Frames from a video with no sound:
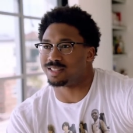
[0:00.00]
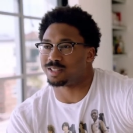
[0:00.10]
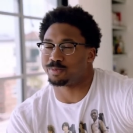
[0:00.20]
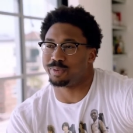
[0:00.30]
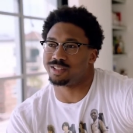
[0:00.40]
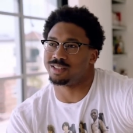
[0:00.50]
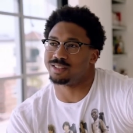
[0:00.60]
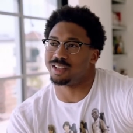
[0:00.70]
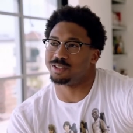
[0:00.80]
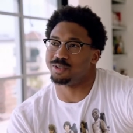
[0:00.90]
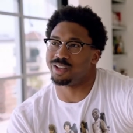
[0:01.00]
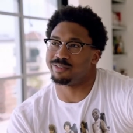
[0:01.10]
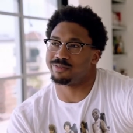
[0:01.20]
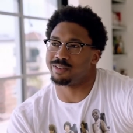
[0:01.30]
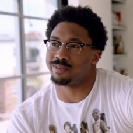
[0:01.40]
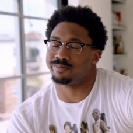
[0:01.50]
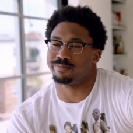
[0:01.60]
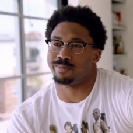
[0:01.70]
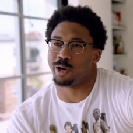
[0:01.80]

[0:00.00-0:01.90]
the suspensions that you get from